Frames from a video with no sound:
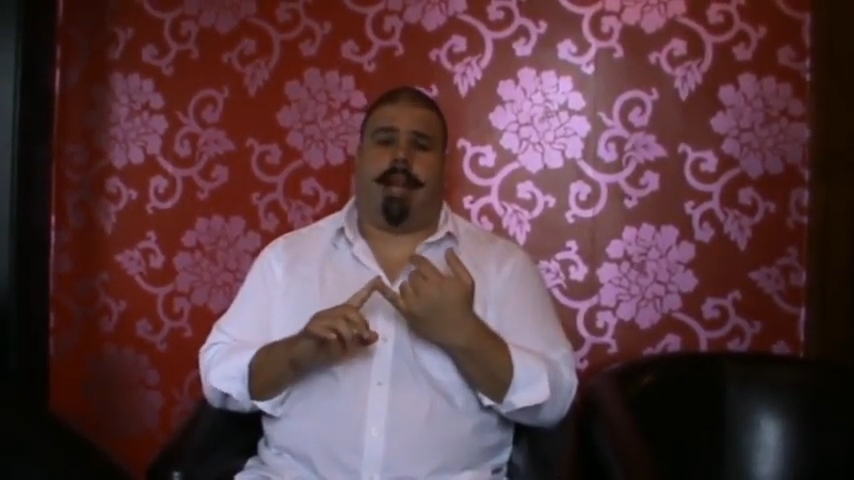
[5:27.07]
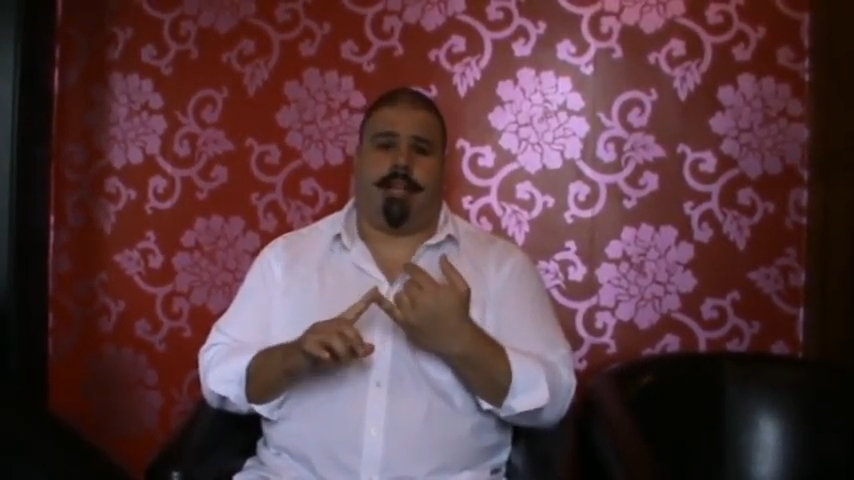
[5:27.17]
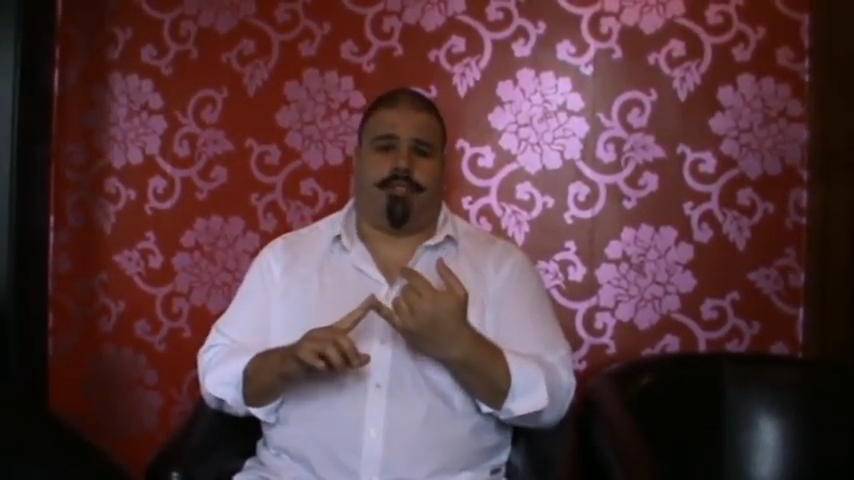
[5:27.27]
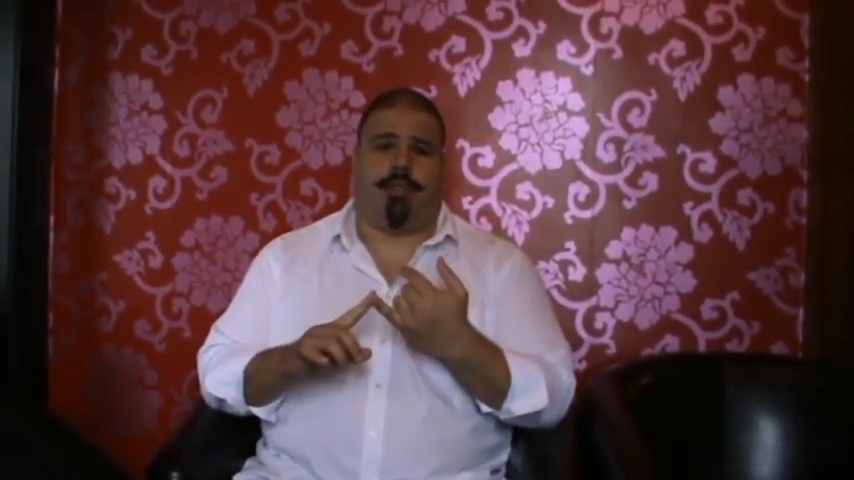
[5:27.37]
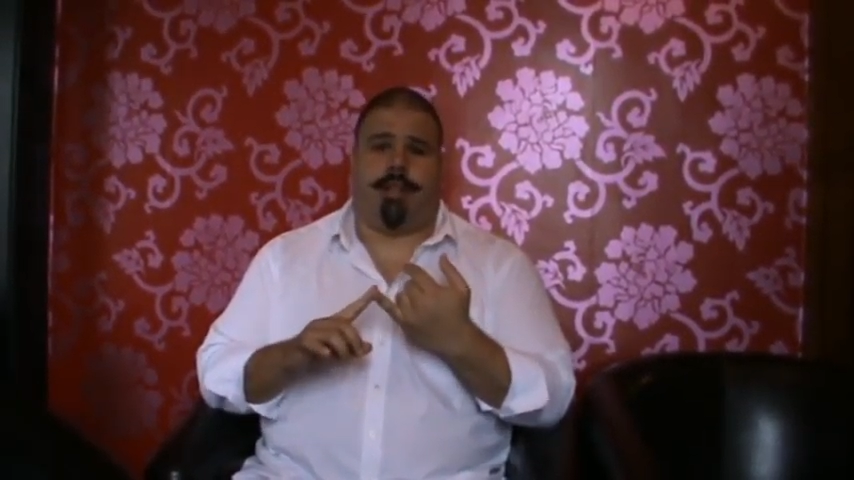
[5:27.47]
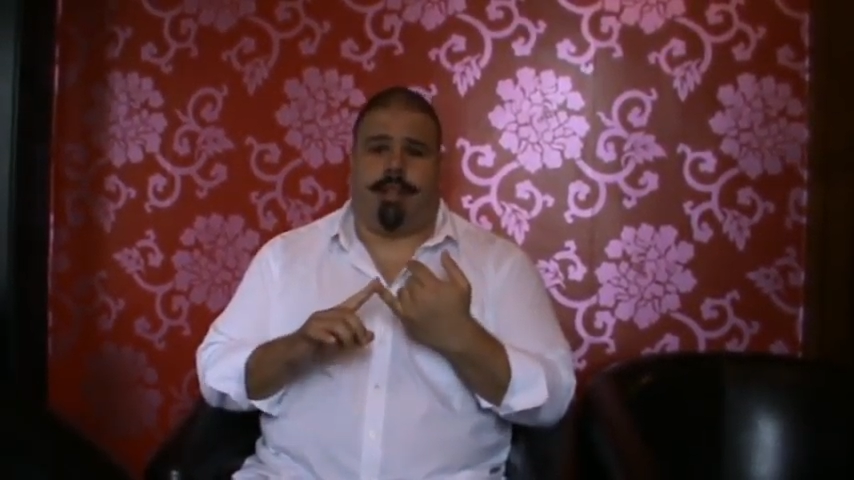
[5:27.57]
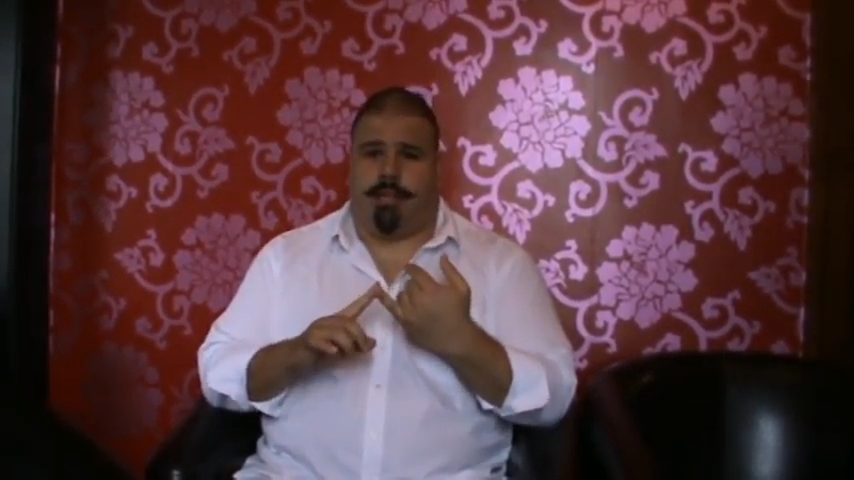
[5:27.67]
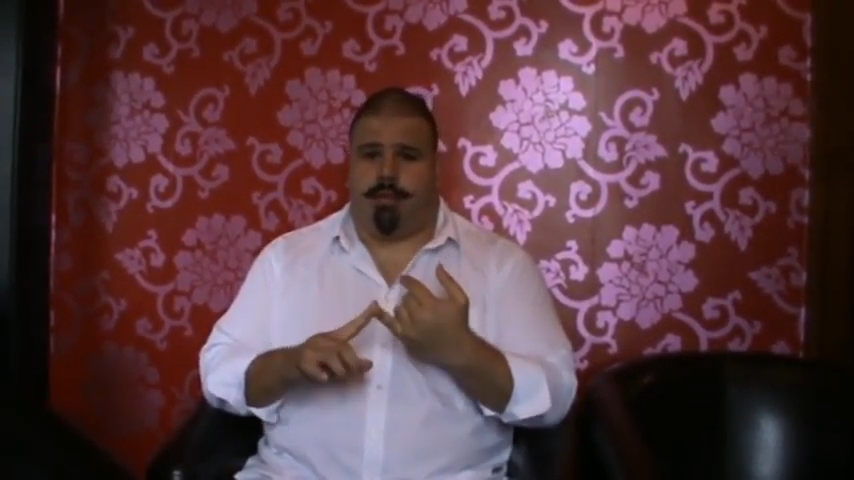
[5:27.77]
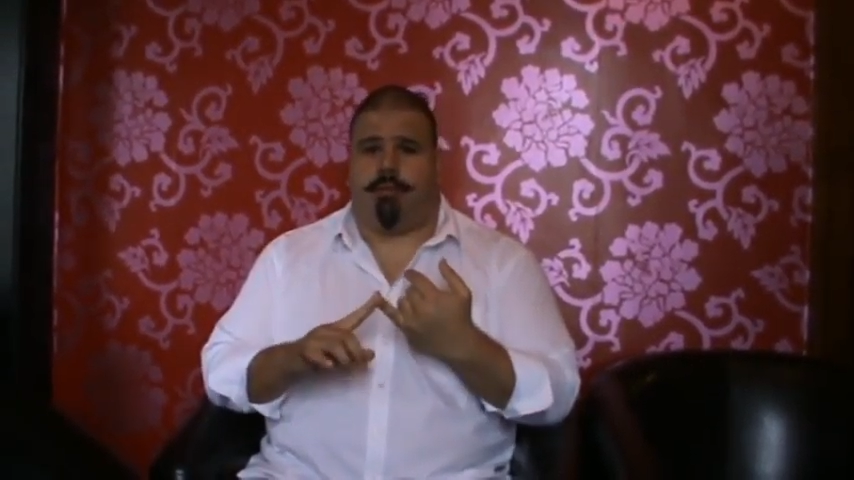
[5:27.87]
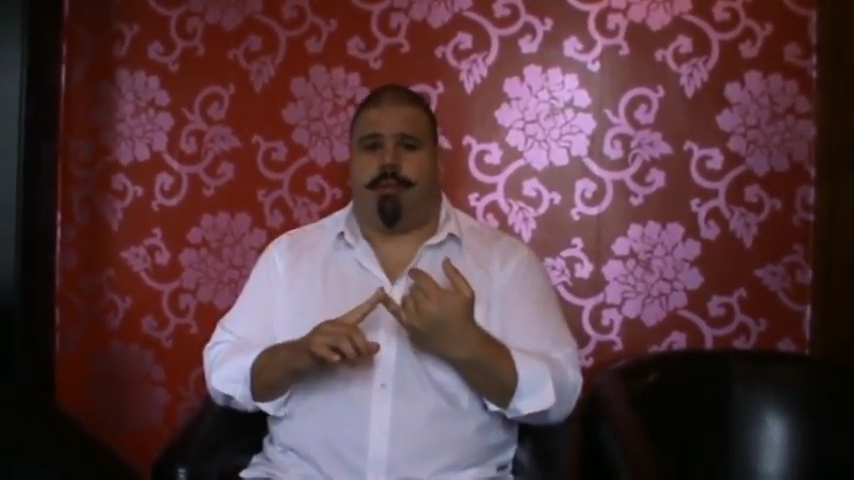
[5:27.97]
ashtray that he
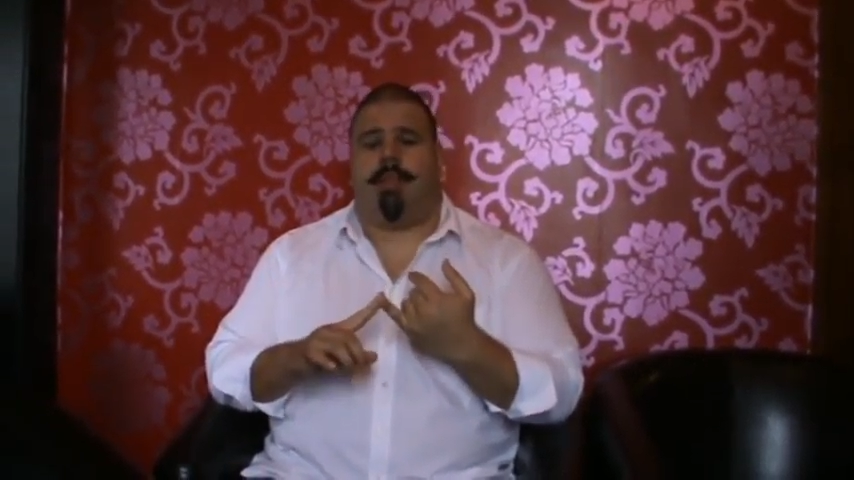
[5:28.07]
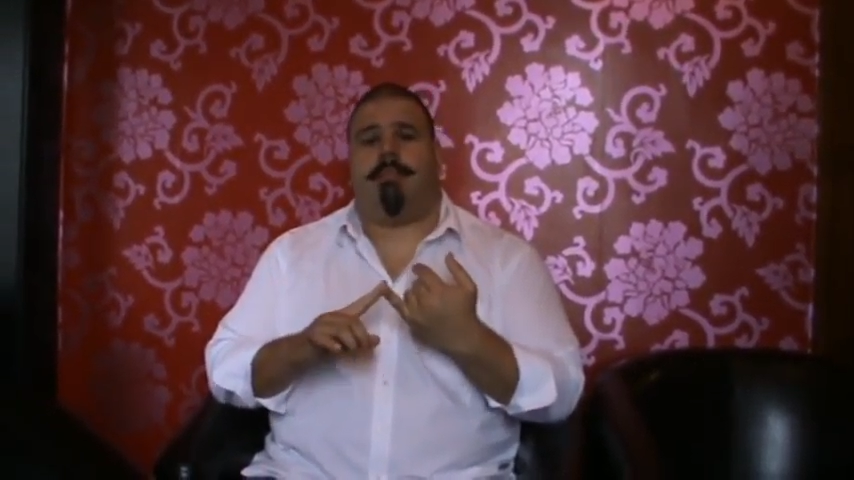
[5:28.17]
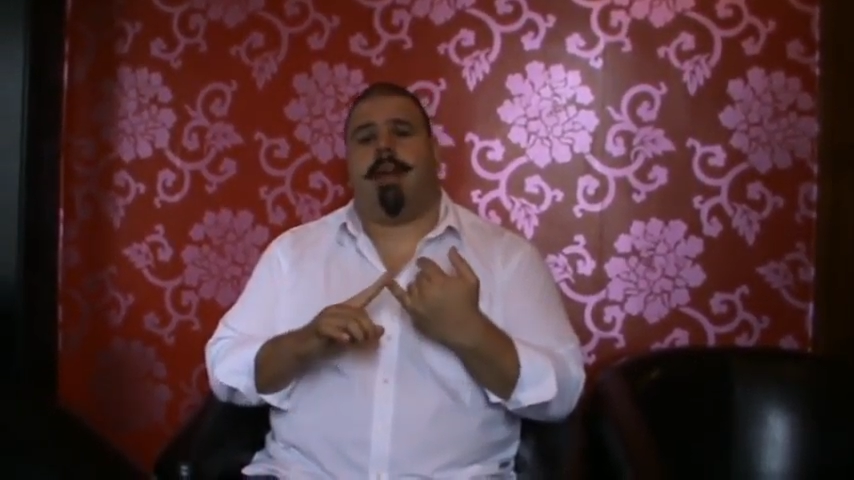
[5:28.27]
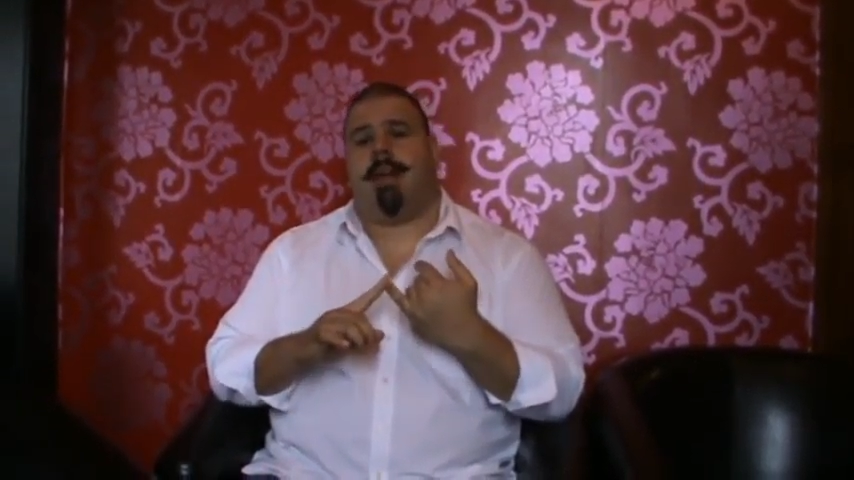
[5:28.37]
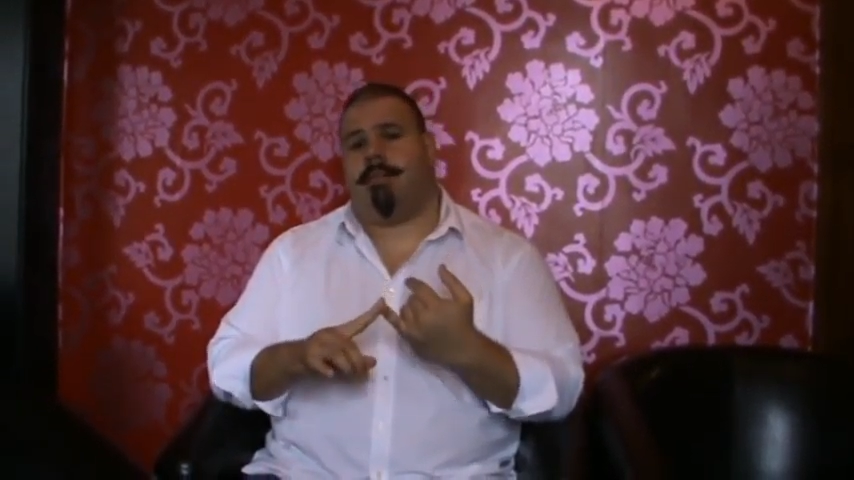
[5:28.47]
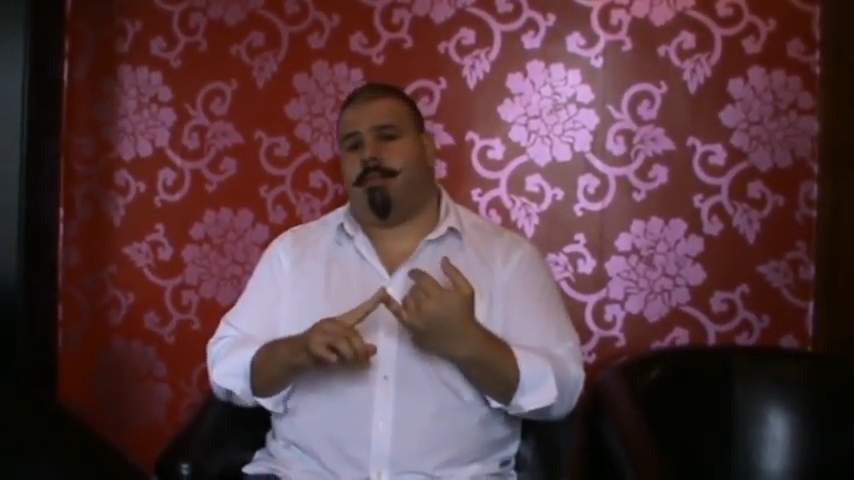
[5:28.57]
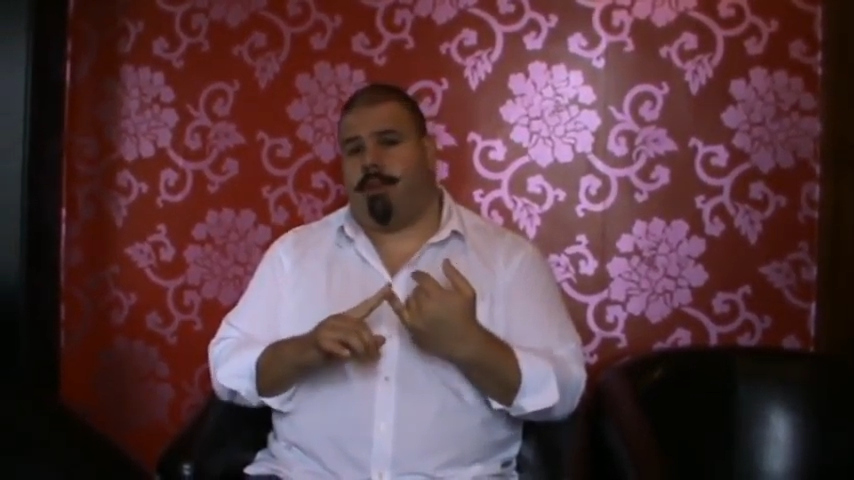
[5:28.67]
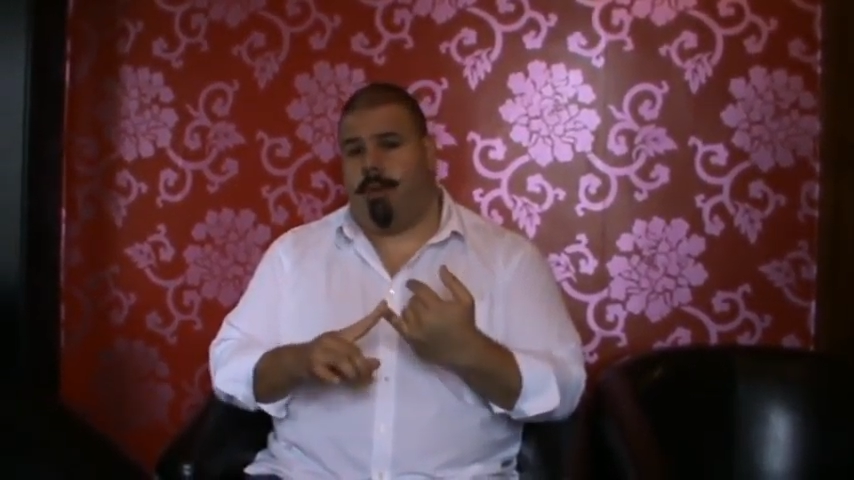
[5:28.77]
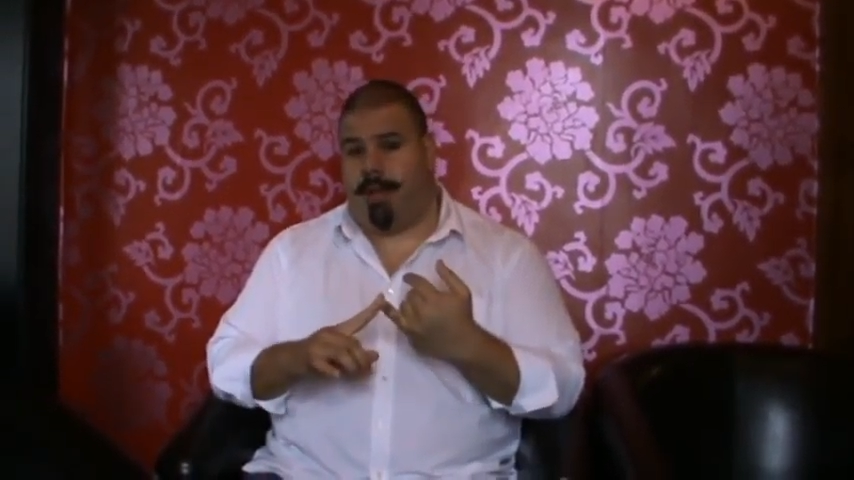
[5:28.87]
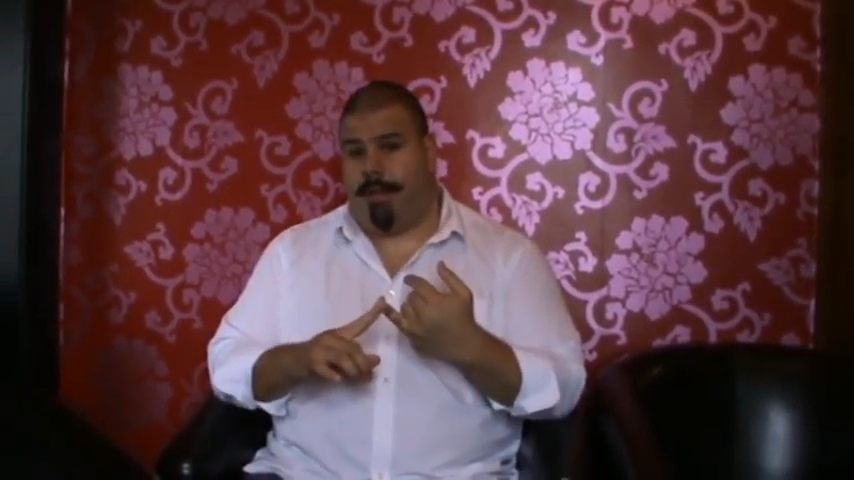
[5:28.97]
took with him
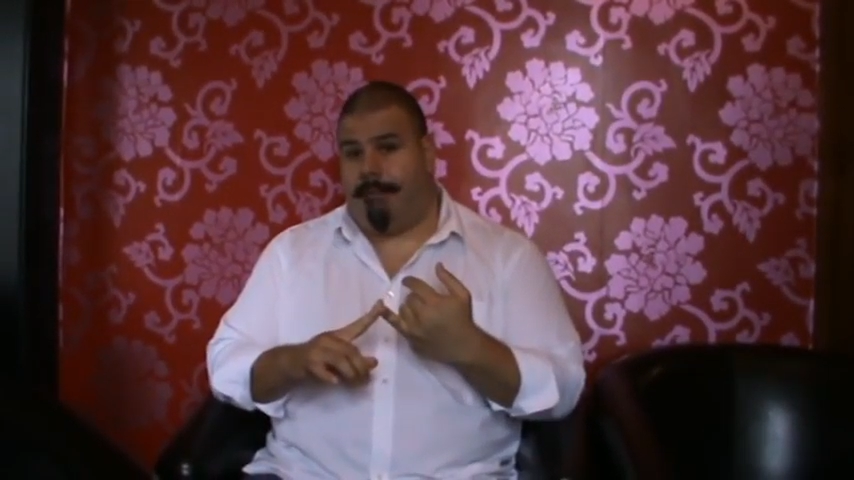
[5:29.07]
everywhere.